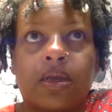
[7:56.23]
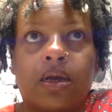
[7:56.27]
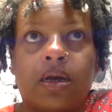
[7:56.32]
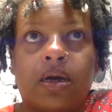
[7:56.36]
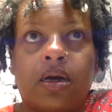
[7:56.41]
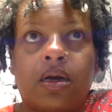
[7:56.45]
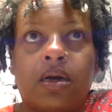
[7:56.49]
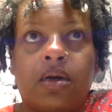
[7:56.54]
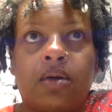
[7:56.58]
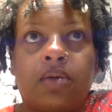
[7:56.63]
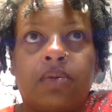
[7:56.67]

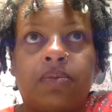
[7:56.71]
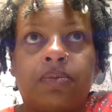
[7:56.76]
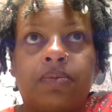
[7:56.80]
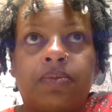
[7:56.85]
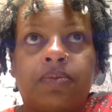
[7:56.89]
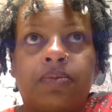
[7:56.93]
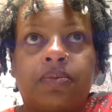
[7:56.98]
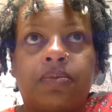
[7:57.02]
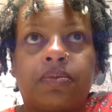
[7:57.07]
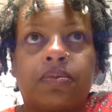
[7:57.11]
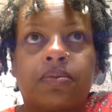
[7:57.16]
um,
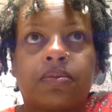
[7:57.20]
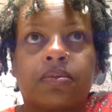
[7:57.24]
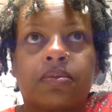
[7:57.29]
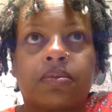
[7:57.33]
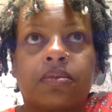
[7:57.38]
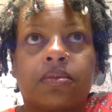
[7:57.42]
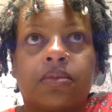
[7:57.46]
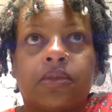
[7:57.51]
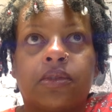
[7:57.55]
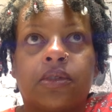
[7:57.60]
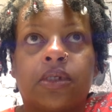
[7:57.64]

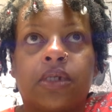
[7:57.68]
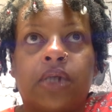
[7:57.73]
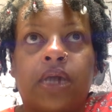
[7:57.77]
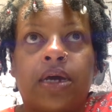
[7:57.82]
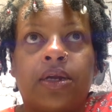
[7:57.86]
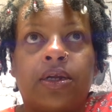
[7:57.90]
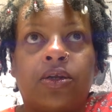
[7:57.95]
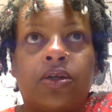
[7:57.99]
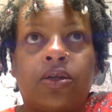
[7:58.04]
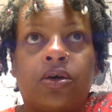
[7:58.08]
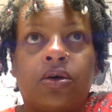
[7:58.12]
you're
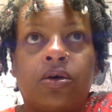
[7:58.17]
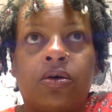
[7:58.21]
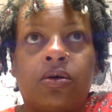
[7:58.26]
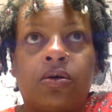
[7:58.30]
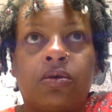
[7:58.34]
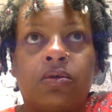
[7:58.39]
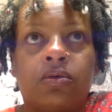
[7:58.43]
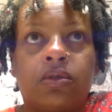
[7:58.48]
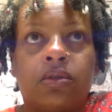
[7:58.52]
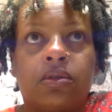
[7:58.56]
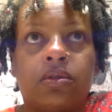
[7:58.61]
not
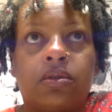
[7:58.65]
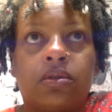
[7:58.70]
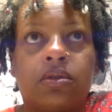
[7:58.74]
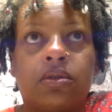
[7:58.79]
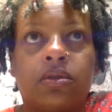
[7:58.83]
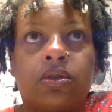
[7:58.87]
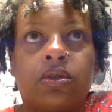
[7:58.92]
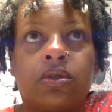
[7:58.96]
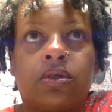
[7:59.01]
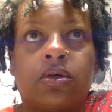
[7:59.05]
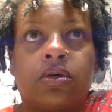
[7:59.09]
alone,
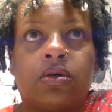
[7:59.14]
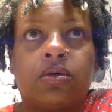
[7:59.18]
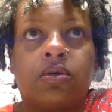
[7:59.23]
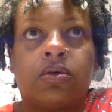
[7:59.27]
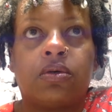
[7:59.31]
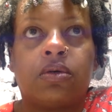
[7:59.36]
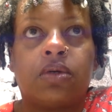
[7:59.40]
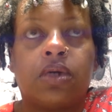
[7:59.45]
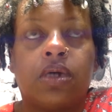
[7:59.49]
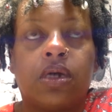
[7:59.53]
you know,